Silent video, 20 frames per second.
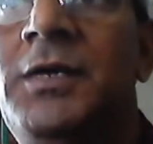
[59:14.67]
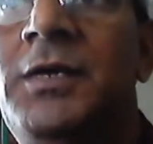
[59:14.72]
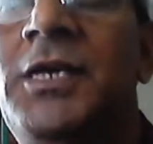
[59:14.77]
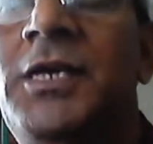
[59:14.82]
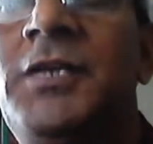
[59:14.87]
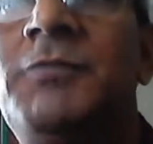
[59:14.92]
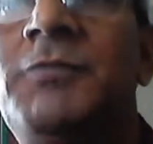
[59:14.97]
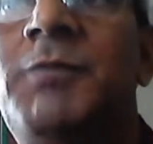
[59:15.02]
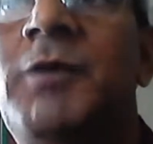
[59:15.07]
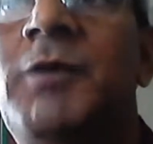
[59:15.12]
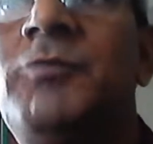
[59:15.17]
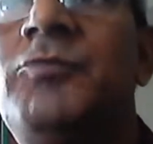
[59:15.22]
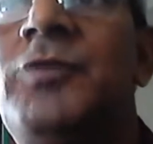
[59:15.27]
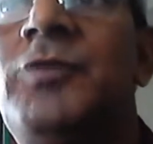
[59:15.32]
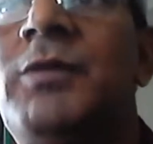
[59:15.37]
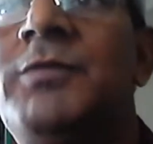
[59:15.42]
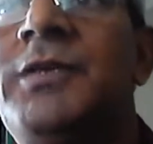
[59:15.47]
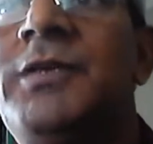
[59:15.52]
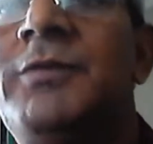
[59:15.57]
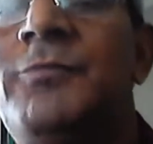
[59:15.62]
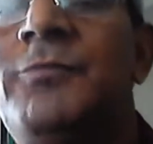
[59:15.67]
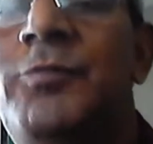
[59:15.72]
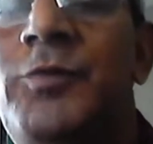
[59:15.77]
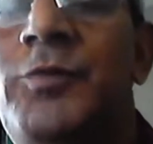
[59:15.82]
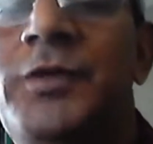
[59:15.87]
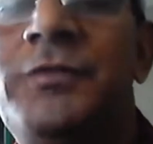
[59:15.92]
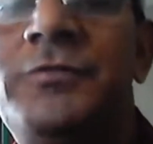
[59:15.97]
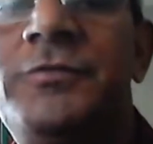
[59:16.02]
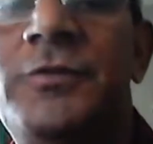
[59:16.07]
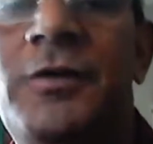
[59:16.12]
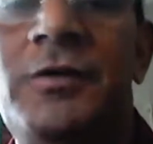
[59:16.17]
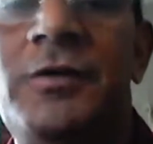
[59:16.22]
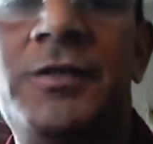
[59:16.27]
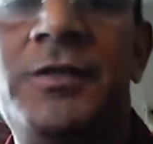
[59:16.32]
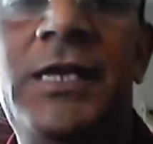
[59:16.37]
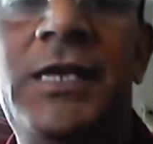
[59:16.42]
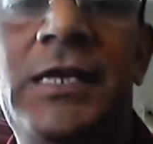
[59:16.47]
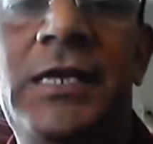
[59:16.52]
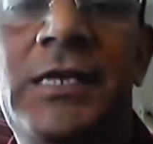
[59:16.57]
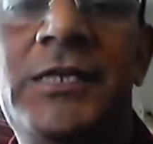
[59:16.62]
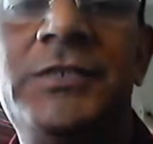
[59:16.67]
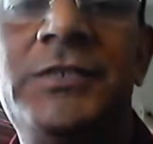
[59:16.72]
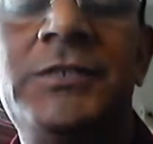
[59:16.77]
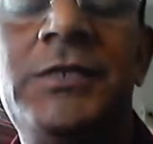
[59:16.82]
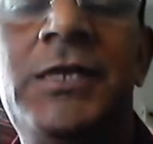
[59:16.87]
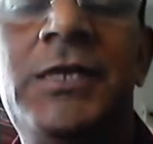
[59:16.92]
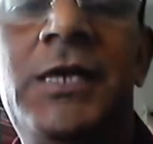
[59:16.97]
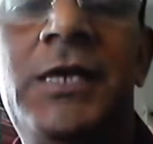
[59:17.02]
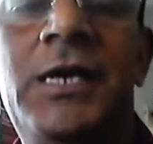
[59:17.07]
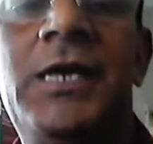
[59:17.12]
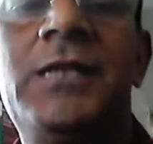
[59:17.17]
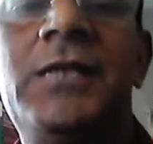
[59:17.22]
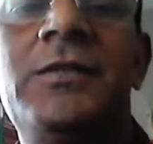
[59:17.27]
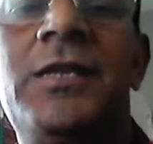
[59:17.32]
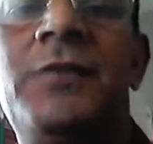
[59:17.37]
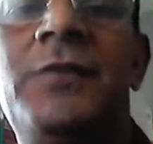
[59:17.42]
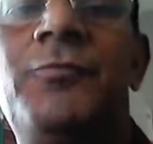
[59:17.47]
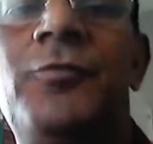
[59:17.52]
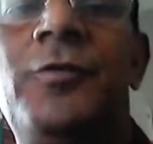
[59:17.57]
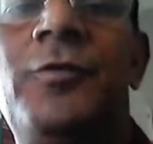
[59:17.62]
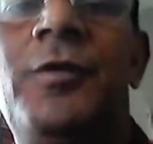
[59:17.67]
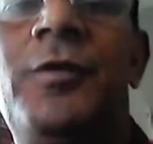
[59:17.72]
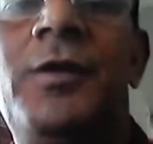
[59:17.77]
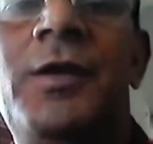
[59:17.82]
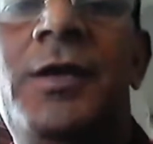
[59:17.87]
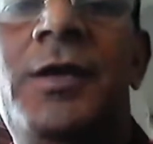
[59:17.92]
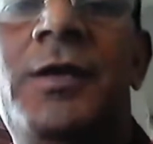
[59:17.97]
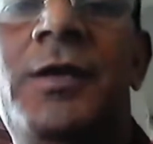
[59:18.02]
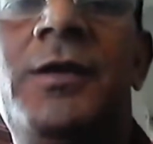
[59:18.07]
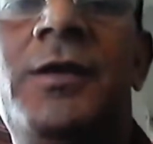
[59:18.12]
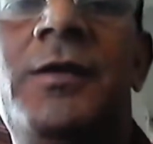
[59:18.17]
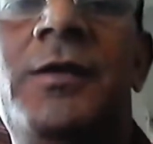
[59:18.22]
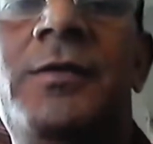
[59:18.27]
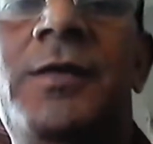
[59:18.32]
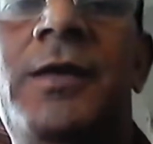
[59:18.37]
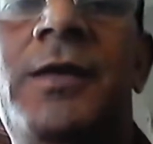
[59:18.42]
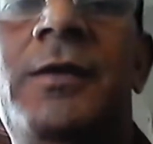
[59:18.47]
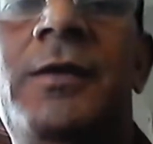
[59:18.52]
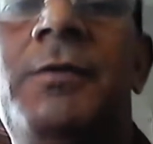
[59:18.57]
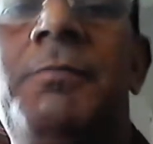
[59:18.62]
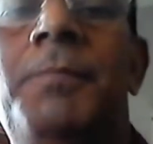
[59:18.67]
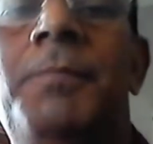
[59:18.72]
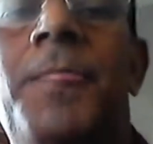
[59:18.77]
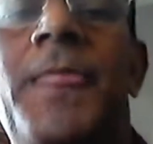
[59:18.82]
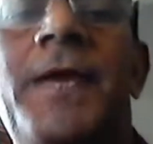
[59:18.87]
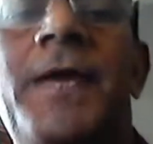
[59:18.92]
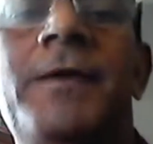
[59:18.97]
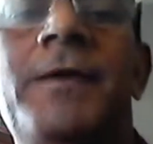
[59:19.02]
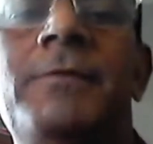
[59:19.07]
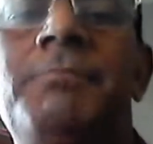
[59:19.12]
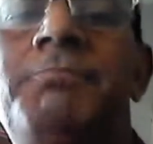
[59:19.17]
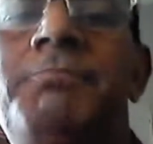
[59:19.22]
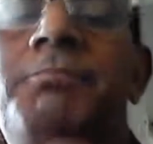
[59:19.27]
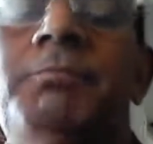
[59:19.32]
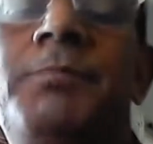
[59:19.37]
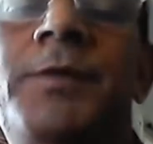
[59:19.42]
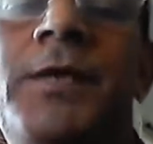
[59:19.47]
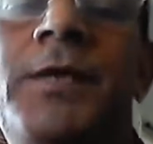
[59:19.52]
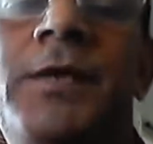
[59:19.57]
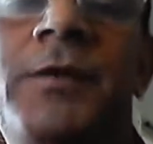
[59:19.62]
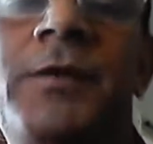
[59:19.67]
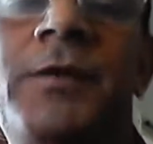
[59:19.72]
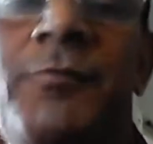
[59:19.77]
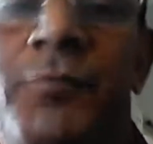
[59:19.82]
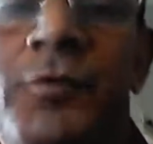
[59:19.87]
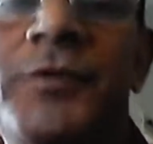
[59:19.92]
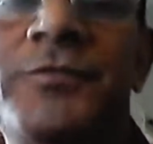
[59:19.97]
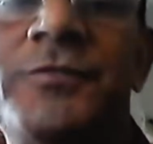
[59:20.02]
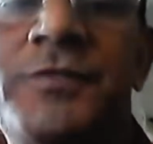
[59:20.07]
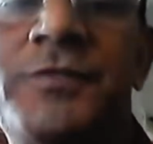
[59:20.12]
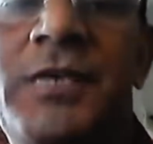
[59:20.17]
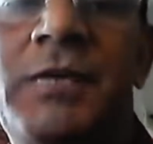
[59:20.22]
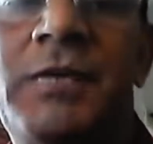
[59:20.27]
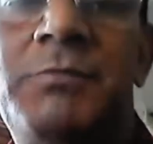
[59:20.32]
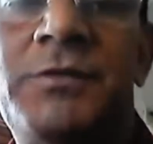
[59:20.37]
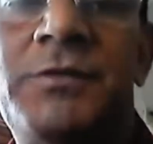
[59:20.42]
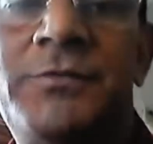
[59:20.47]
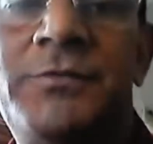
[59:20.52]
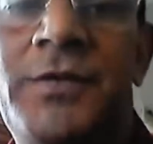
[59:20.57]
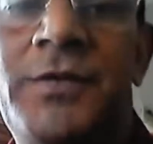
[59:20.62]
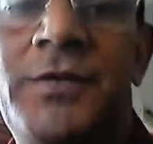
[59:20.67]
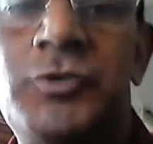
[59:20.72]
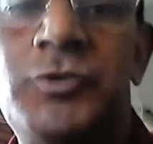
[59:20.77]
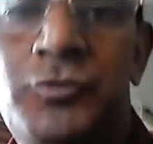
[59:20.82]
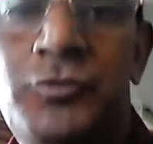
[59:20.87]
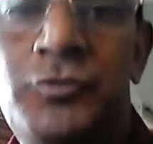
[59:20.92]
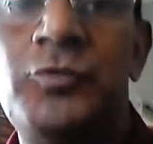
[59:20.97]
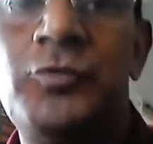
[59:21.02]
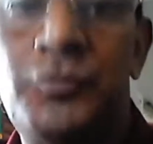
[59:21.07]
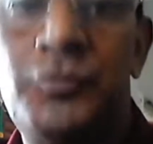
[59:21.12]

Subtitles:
is bound to have an influence on the English. And therefore, the influence can be such to